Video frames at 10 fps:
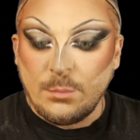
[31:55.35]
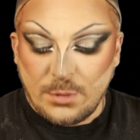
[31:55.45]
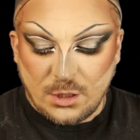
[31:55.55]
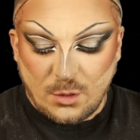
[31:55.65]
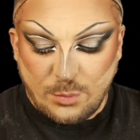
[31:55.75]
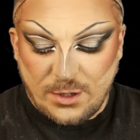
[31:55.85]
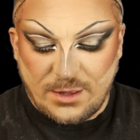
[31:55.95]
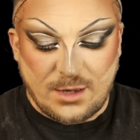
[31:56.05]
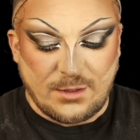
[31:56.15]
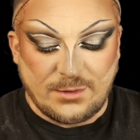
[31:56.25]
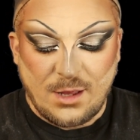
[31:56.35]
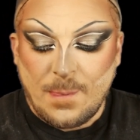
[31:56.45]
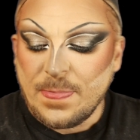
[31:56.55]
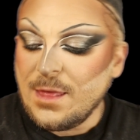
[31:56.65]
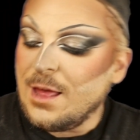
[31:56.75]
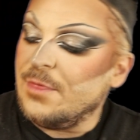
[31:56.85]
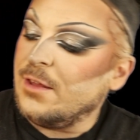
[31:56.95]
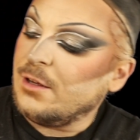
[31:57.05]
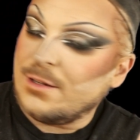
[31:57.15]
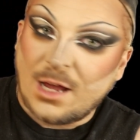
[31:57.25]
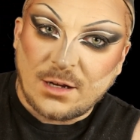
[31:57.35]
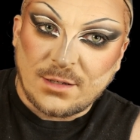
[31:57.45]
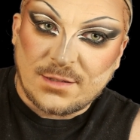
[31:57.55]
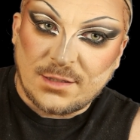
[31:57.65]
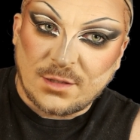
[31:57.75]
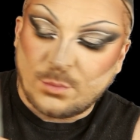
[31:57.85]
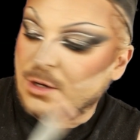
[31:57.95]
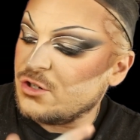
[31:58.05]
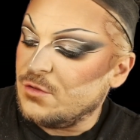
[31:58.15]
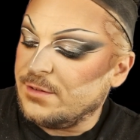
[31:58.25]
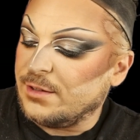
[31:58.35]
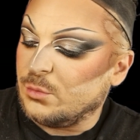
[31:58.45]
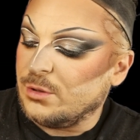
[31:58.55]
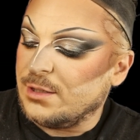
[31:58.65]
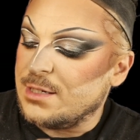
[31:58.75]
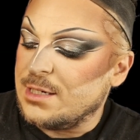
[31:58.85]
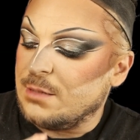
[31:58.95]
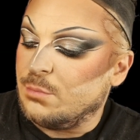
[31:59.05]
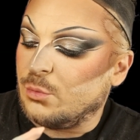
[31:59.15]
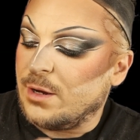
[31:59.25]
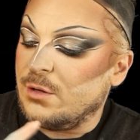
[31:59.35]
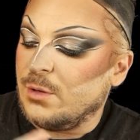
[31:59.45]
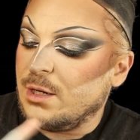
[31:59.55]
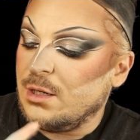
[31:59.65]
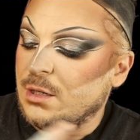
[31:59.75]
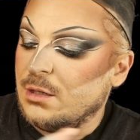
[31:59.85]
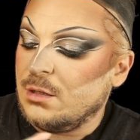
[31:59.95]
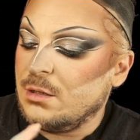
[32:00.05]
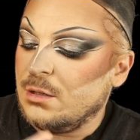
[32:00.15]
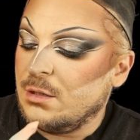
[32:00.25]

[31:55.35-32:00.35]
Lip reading: Look how pretty that is. And then I'm gonna stick the brush in this like really deep red right here.